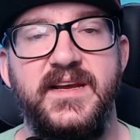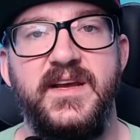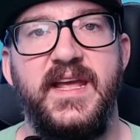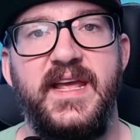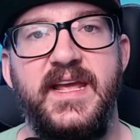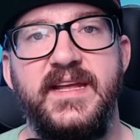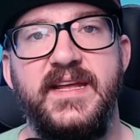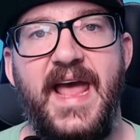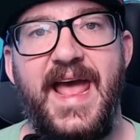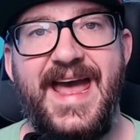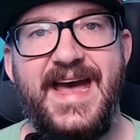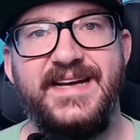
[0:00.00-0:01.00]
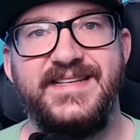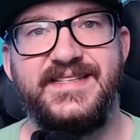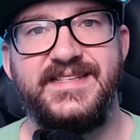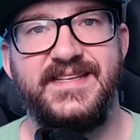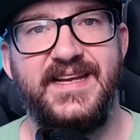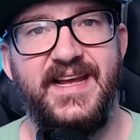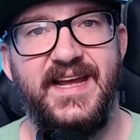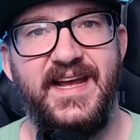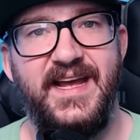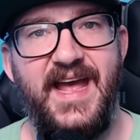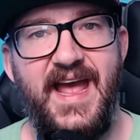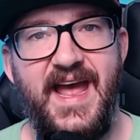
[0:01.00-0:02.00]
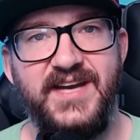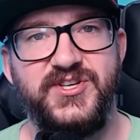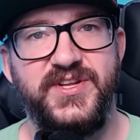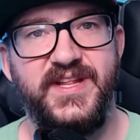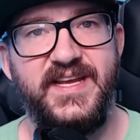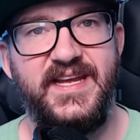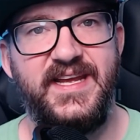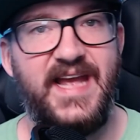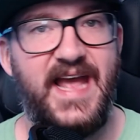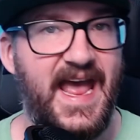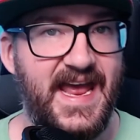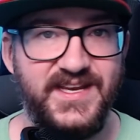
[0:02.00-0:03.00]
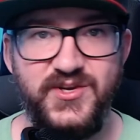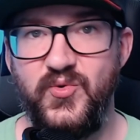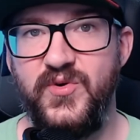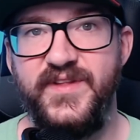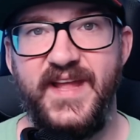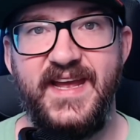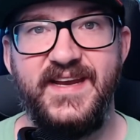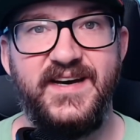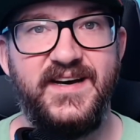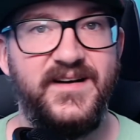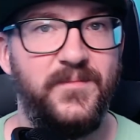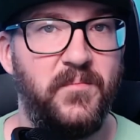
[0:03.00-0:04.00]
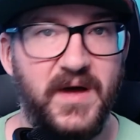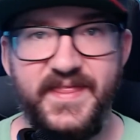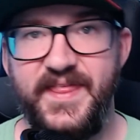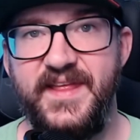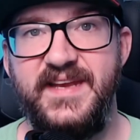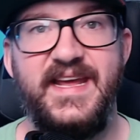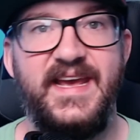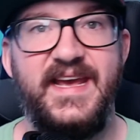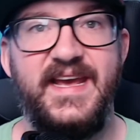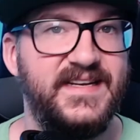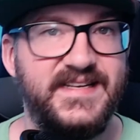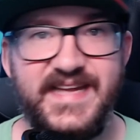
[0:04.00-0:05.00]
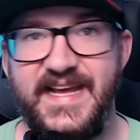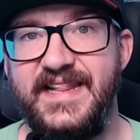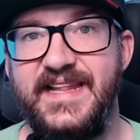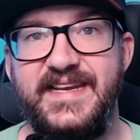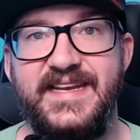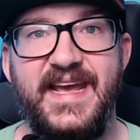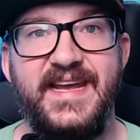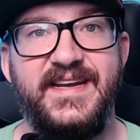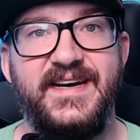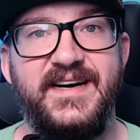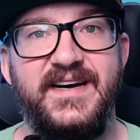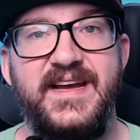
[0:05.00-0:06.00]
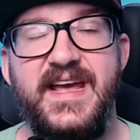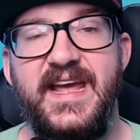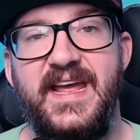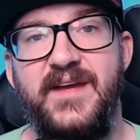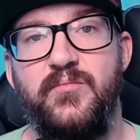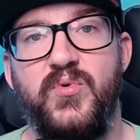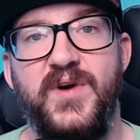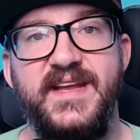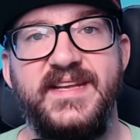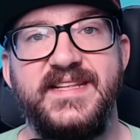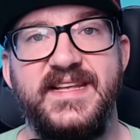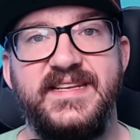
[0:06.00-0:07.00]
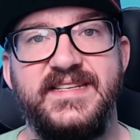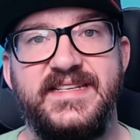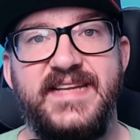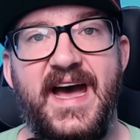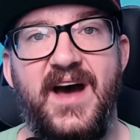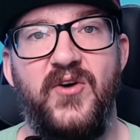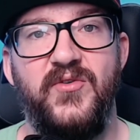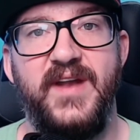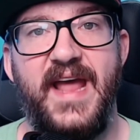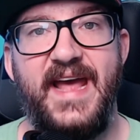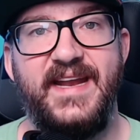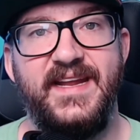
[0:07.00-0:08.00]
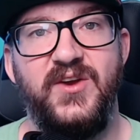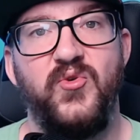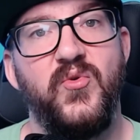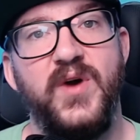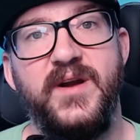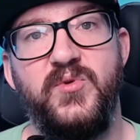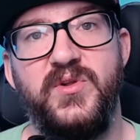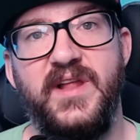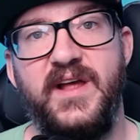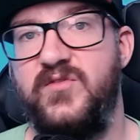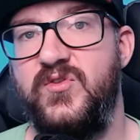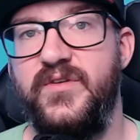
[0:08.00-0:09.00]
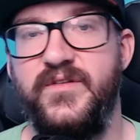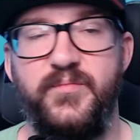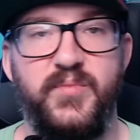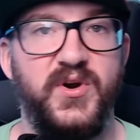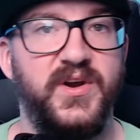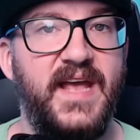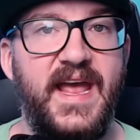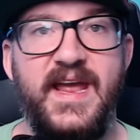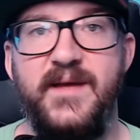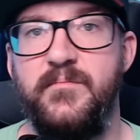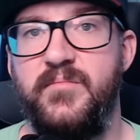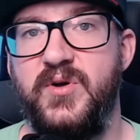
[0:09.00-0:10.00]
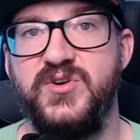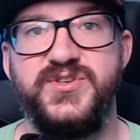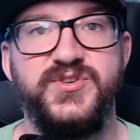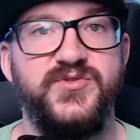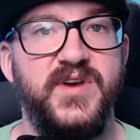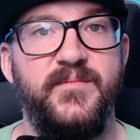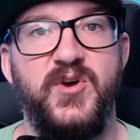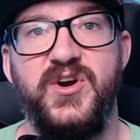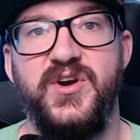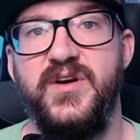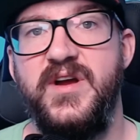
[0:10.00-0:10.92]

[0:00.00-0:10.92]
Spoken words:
It has actually annual data, monthly data, daily data. It breaks things down at incredible levels per game, per streamer,